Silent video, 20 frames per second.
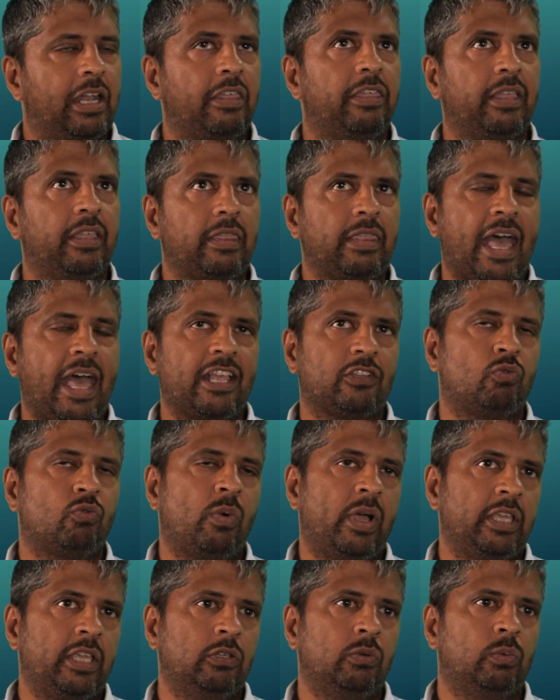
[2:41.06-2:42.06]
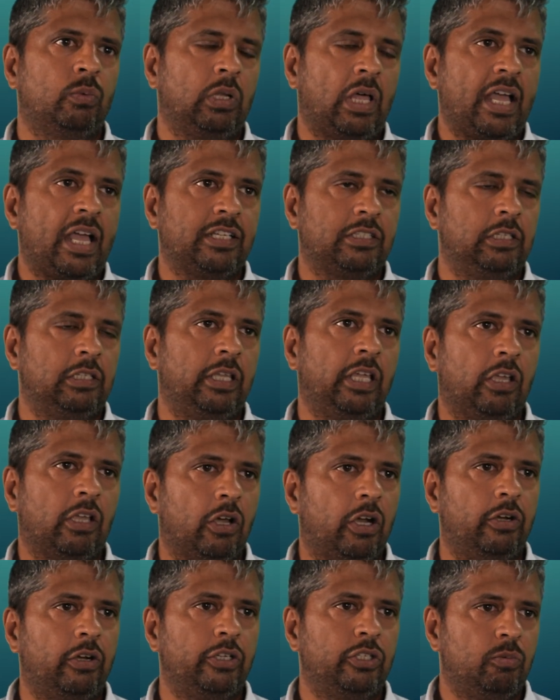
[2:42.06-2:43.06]
And I think that's where you will actually
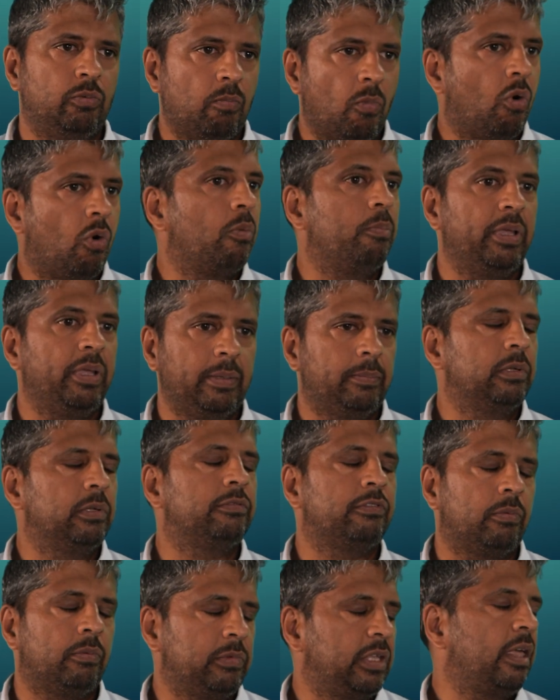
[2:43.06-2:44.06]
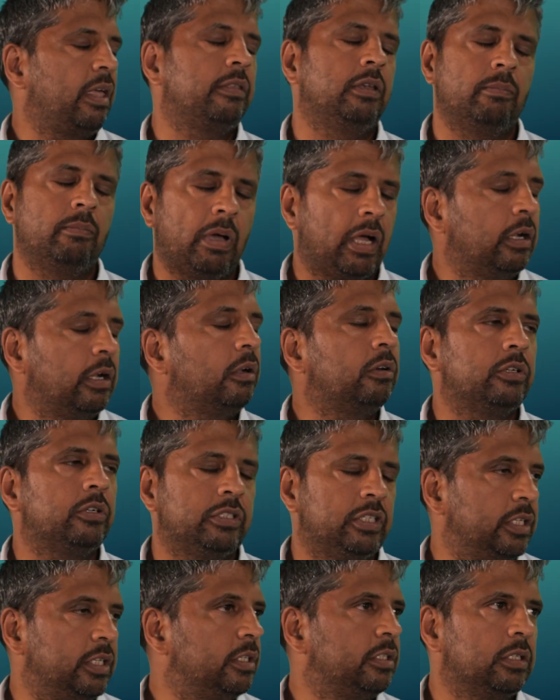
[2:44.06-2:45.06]
encourage more people from the ethnic
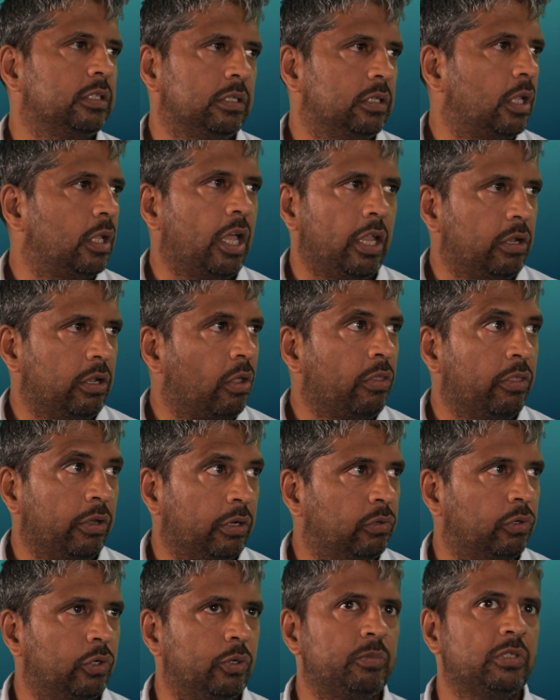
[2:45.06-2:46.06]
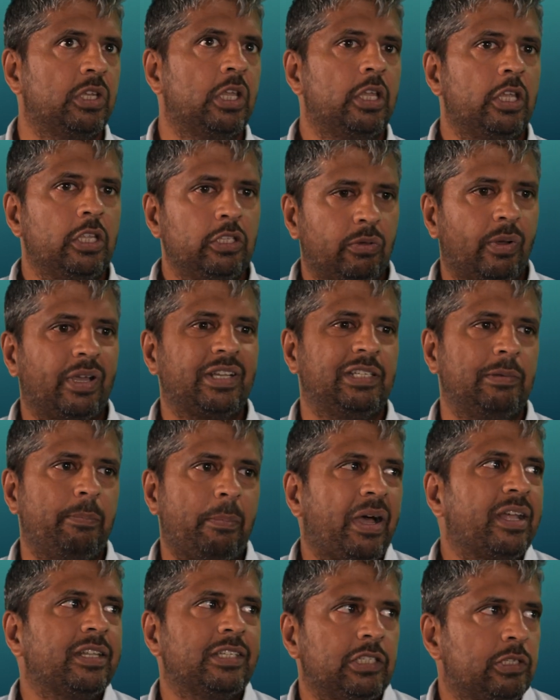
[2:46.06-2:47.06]
minorities and other groups to actually
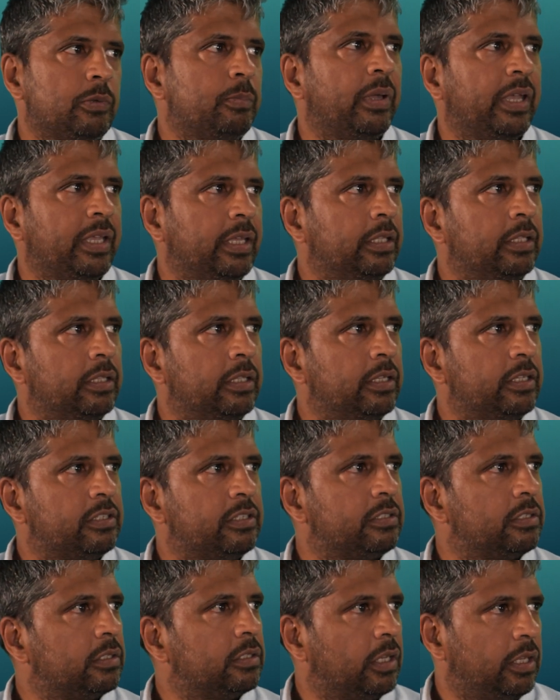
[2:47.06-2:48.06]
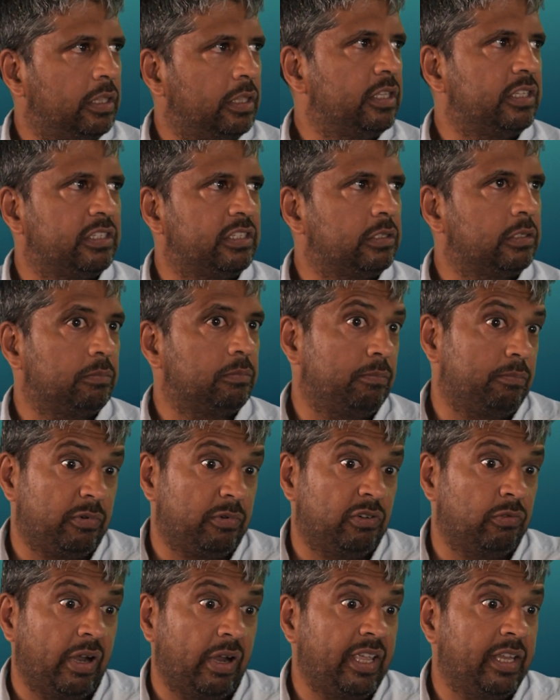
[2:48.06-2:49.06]
participate in this
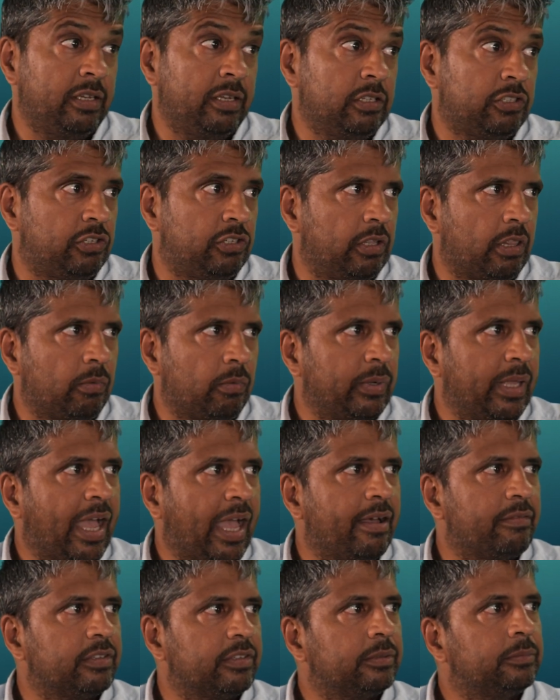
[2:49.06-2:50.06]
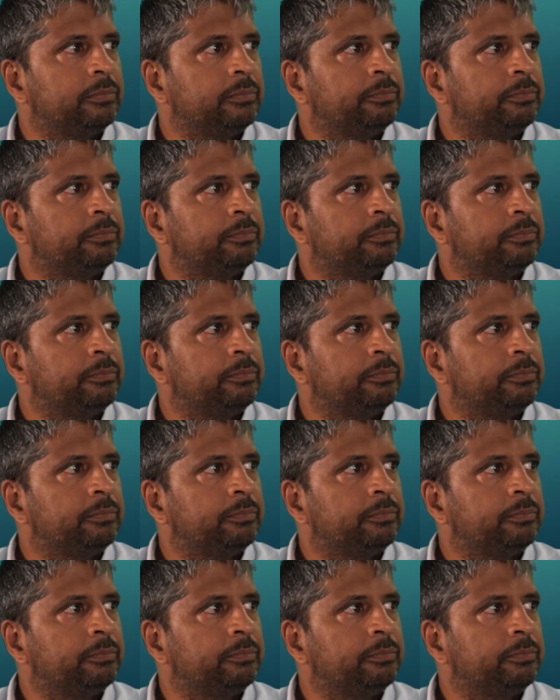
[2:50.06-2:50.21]
great industry that we have.